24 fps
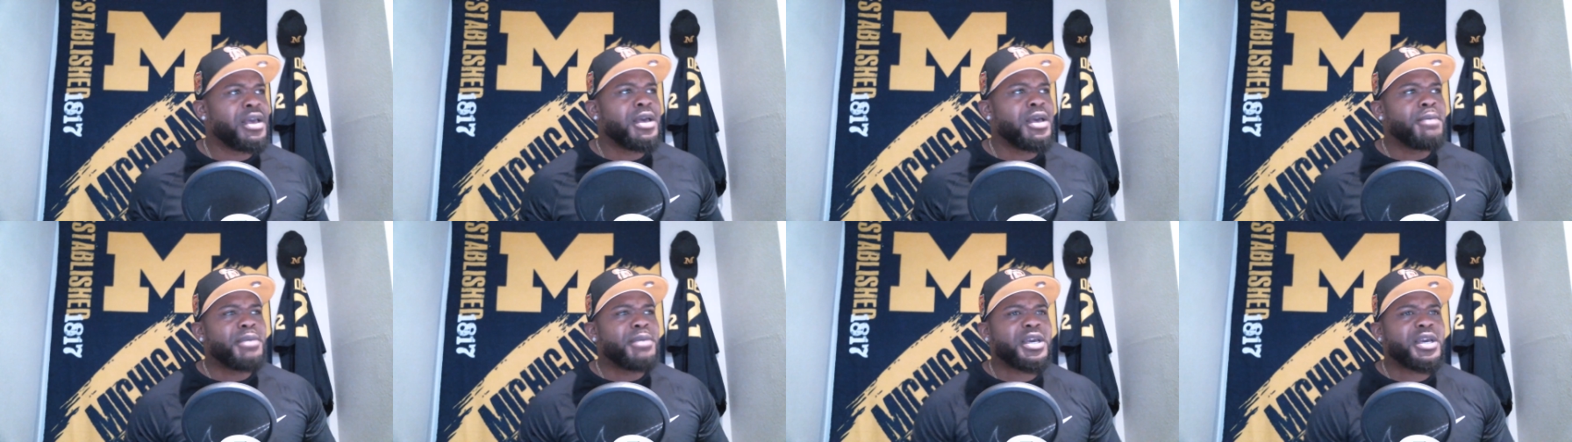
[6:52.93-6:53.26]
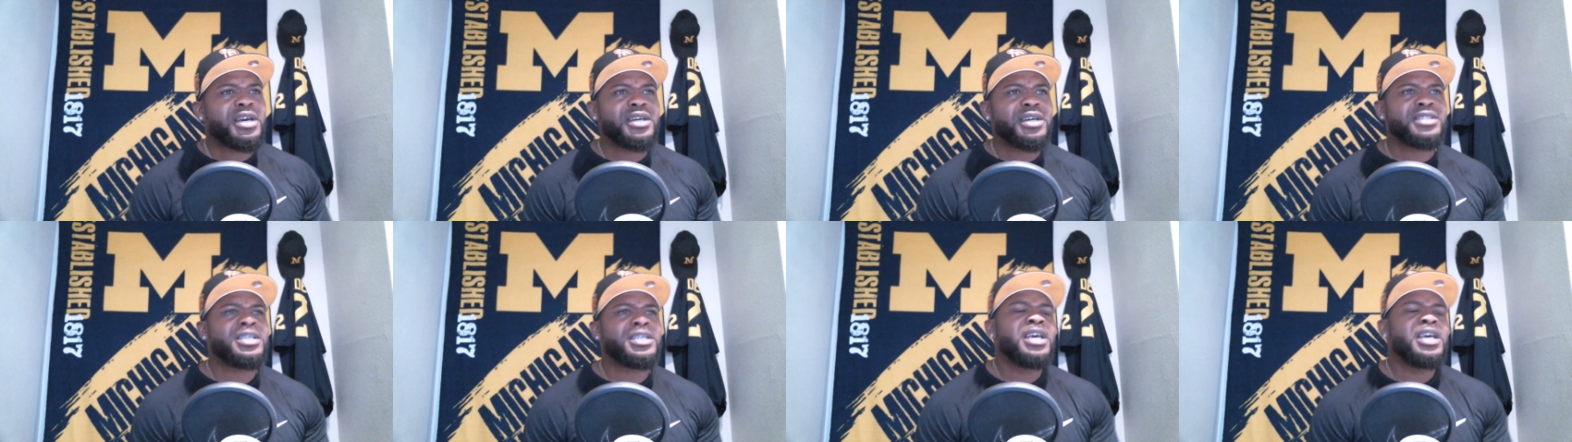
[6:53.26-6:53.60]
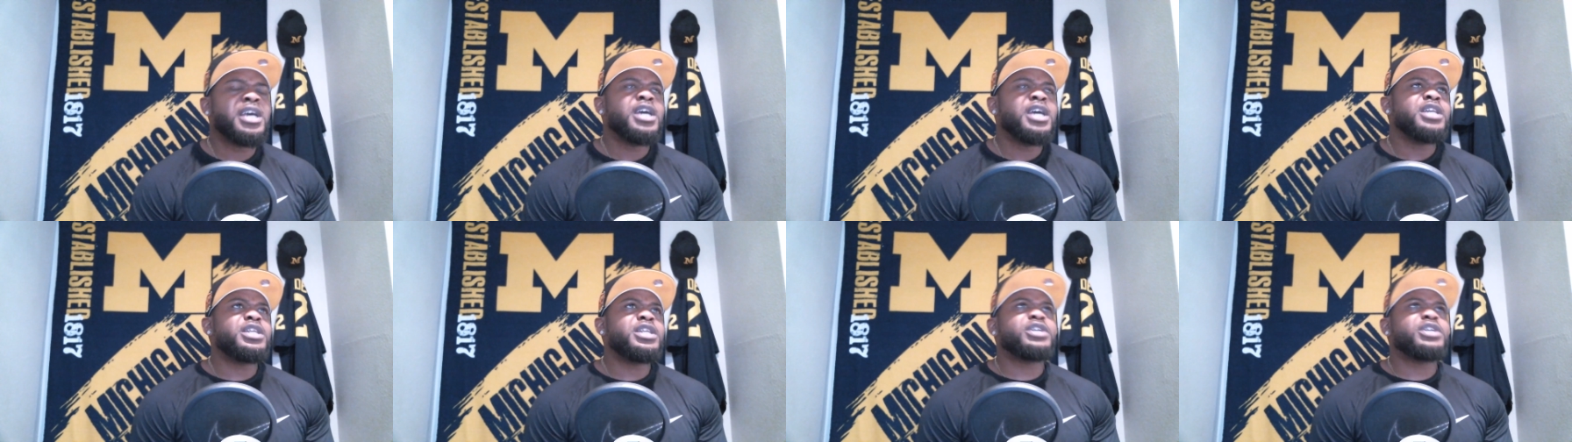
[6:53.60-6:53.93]
because
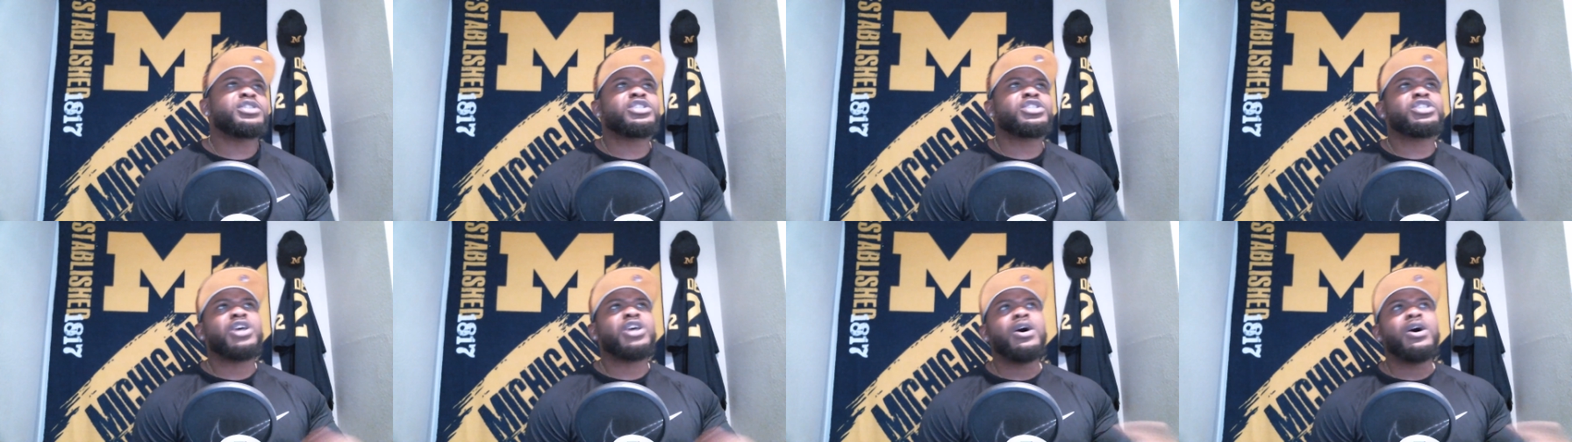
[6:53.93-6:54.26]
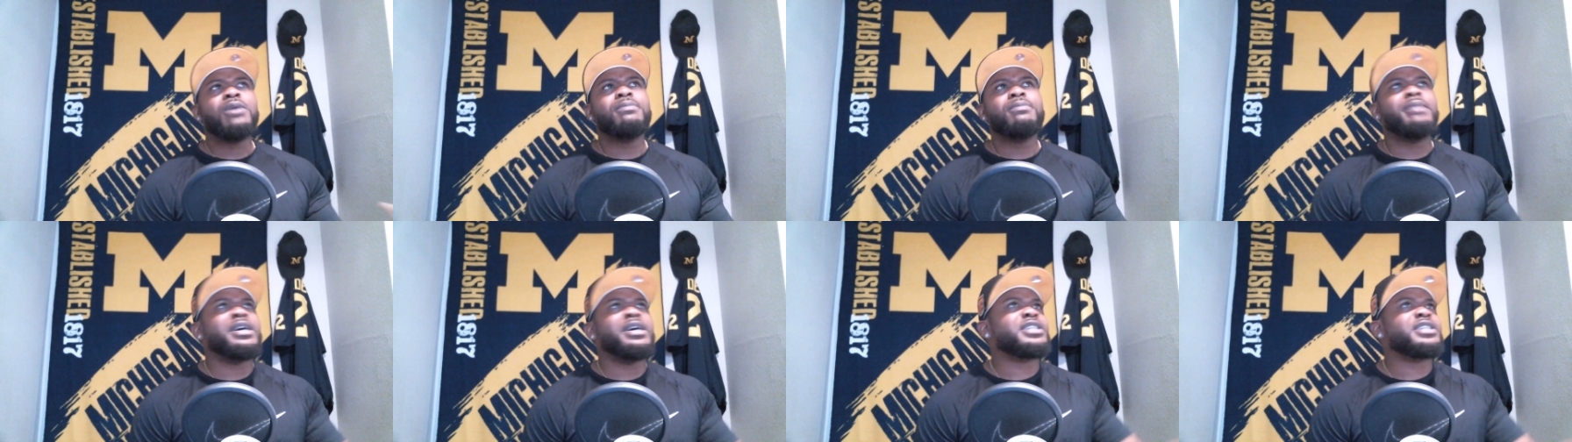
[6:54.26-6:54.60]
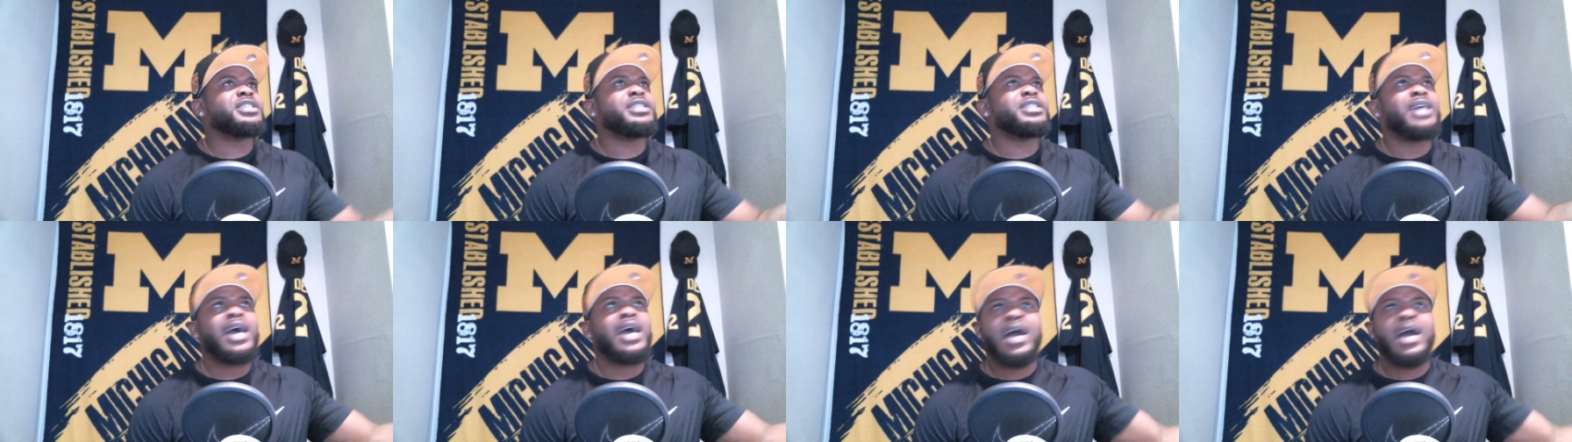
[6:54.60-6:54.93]
there's so much
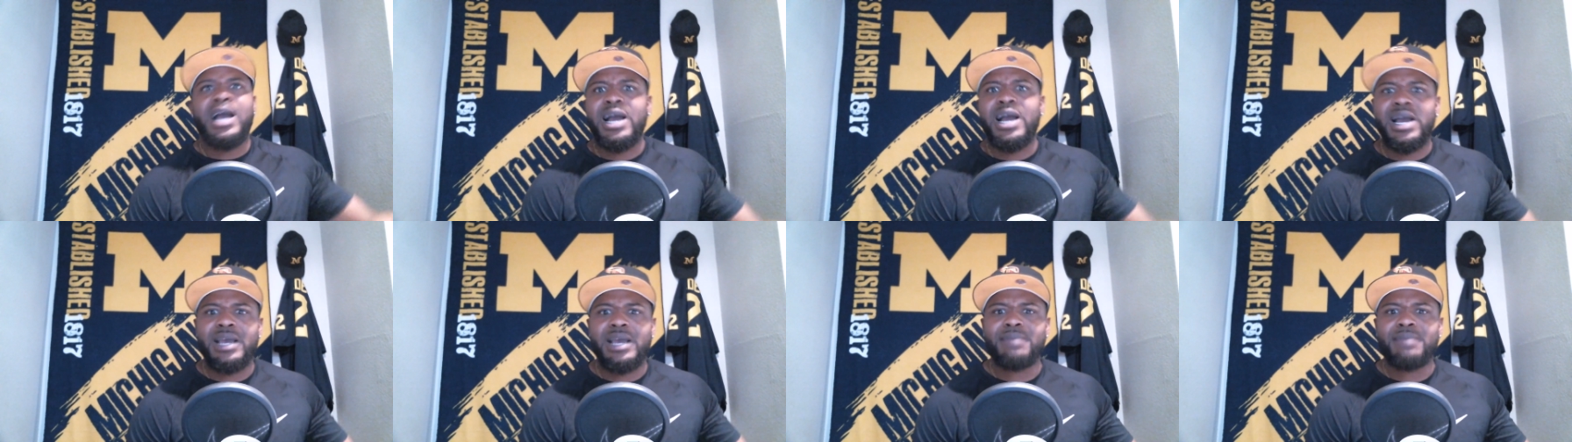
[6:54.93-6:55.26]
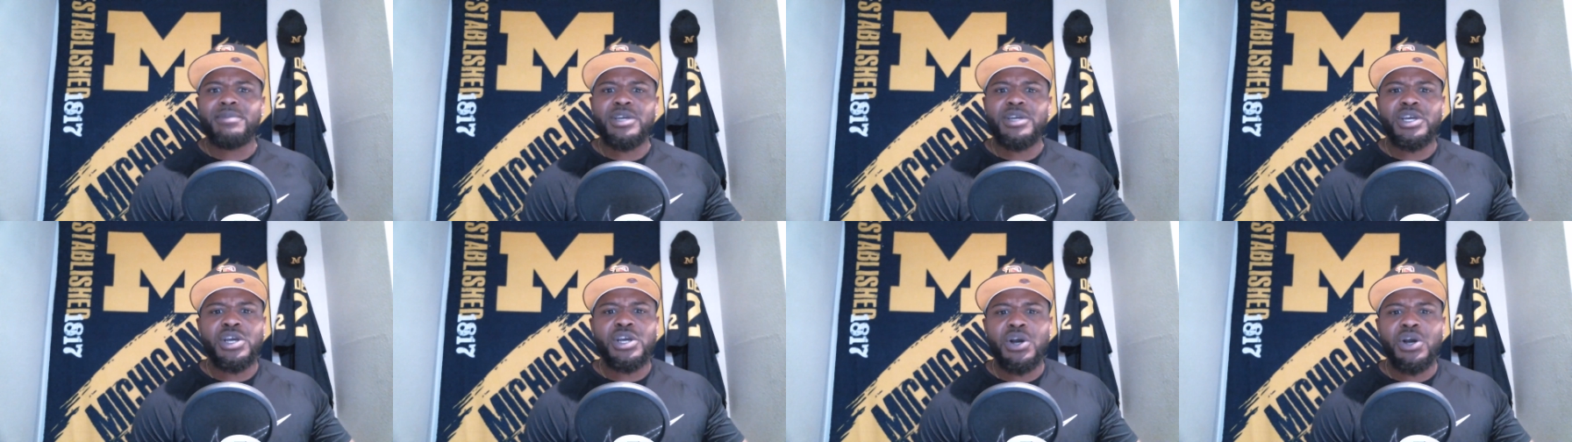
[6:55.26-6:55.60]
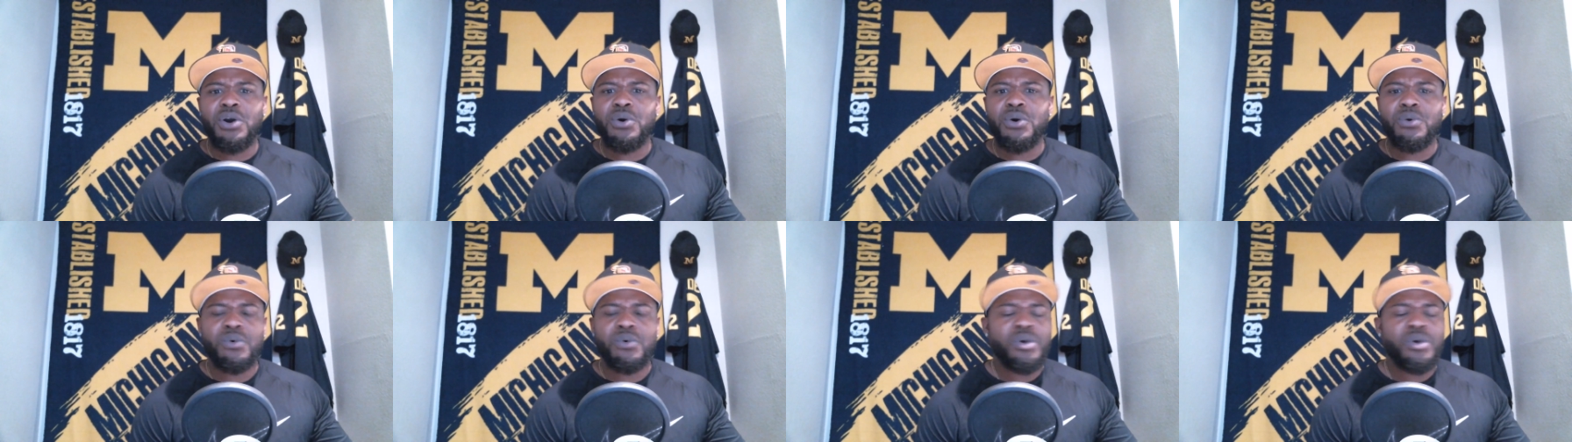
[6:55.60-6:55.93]
time to
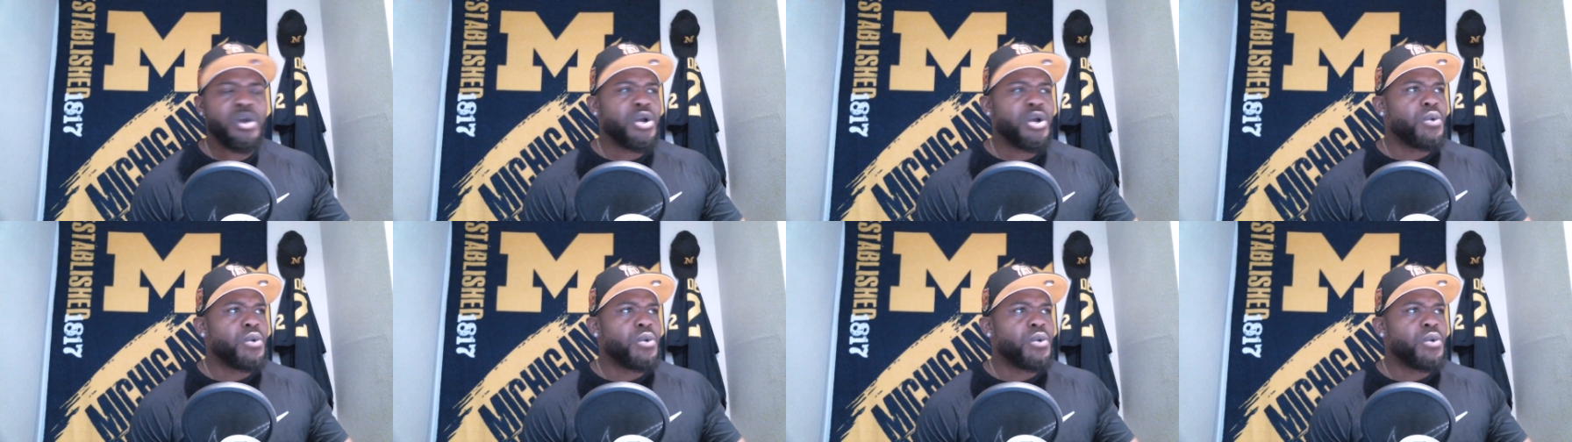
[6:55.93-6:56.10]
go.